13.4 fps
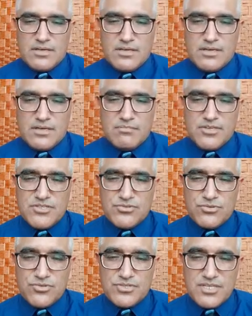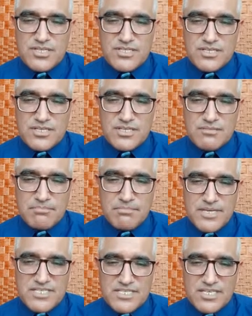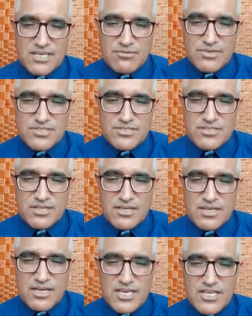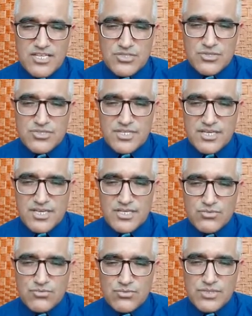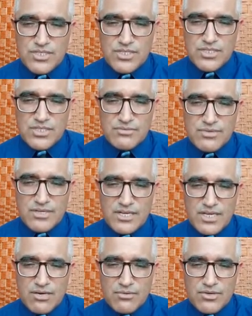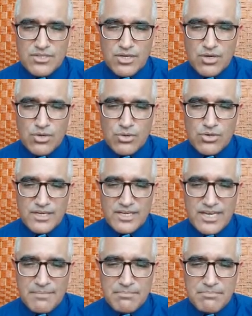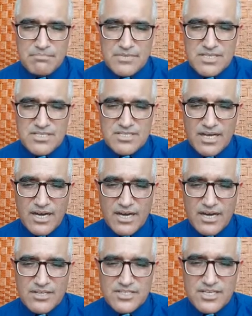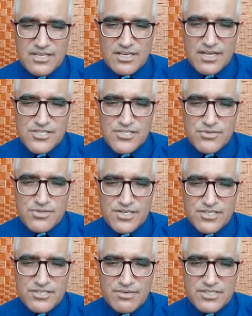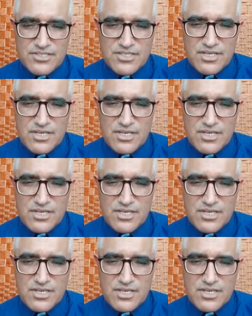Manzoor says, in pes cavus, as you said, we will cover the whole gap, means arch and also lateral wedge.